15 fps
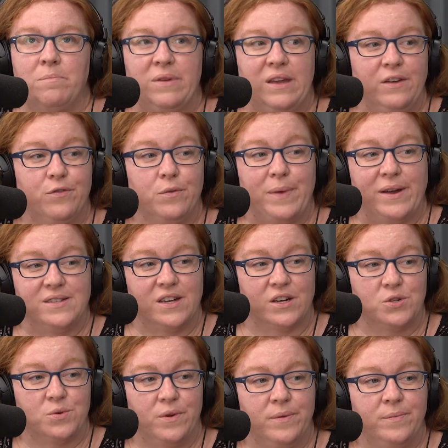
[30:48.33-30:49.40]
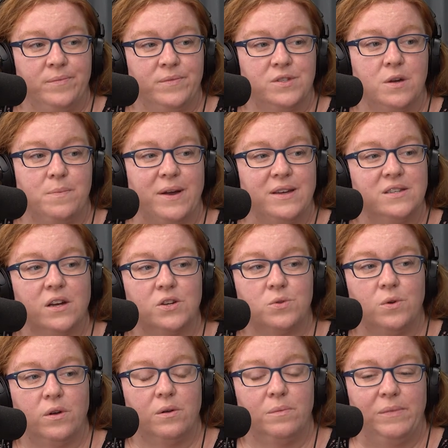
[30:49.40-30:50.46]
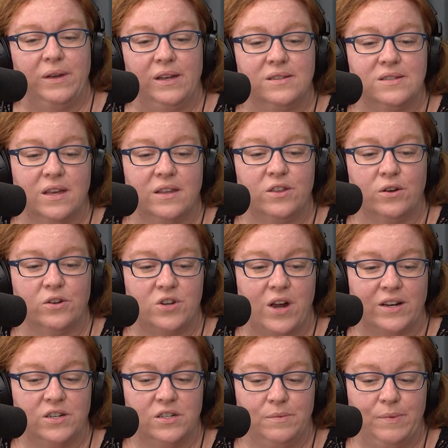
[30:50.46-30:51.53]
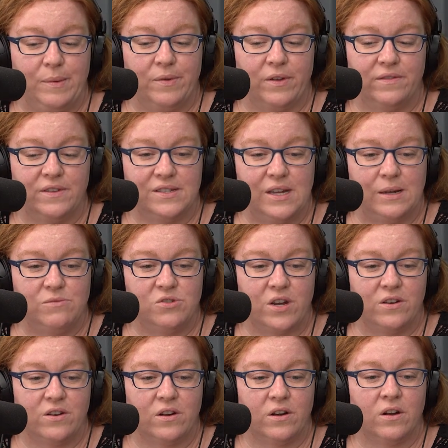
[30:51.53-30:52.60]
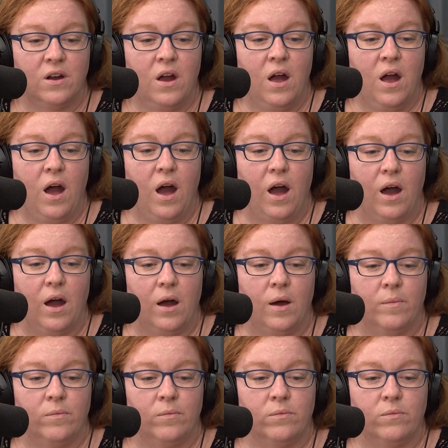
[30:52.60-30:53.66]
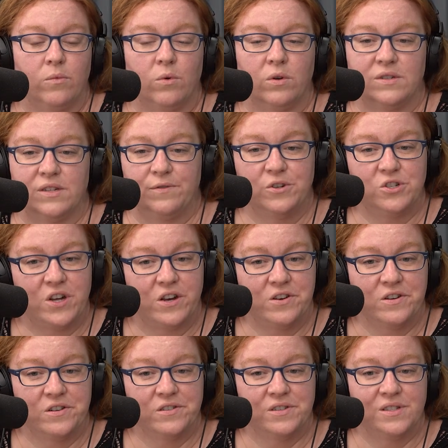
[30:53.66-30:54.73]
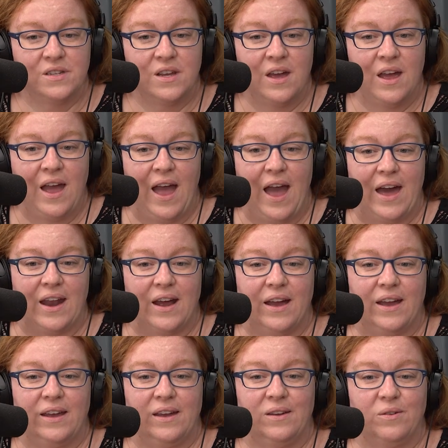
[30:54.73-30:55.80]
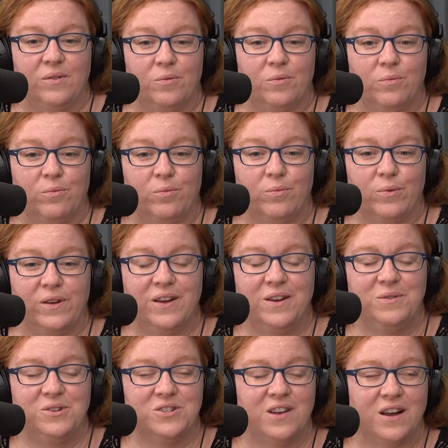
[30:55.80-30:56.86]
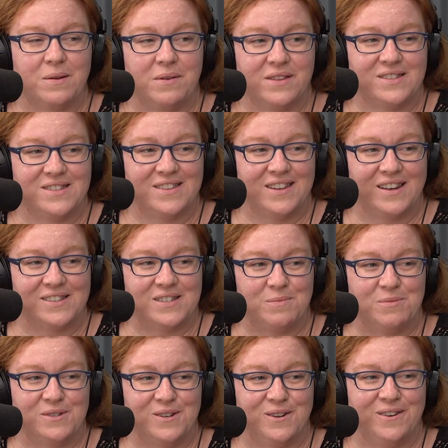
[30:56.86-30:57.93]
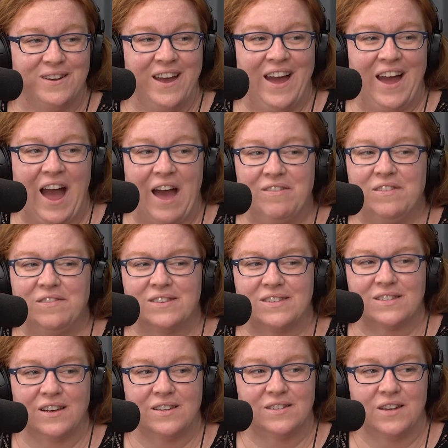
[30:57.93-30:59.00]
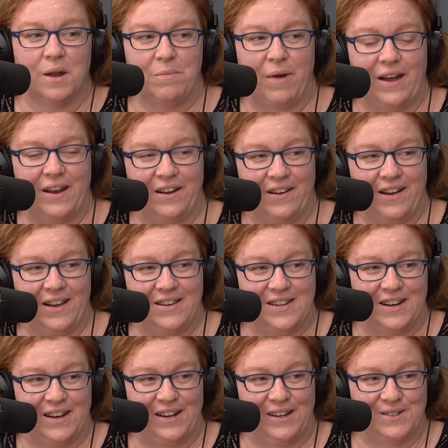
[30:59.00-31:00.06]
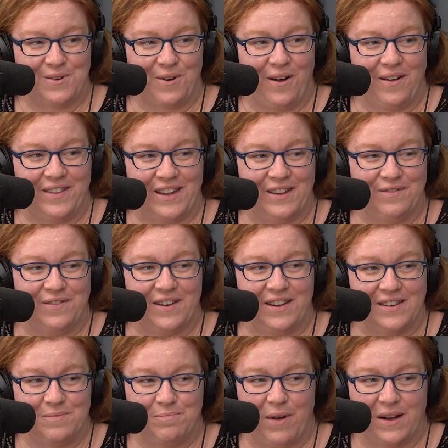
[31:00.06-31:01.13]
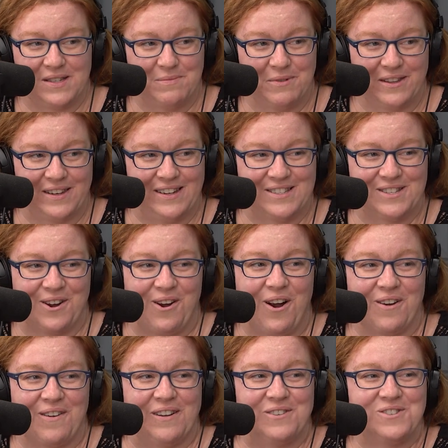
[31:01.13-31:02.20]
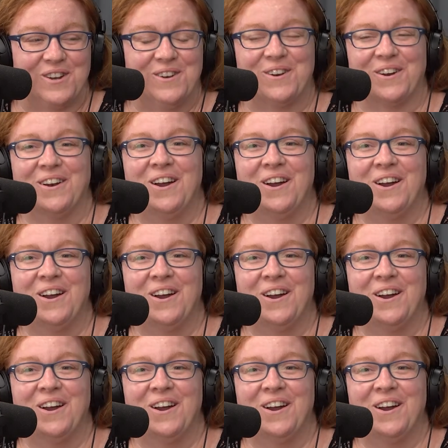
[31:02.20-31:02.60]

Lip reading: B for bisexual. So bisexual means that they're attracted to people of the same gender or different genders. And we should talk about this in the next episode. I haven't even discussed non-binary identities or all the infinite possibilities there are around gender.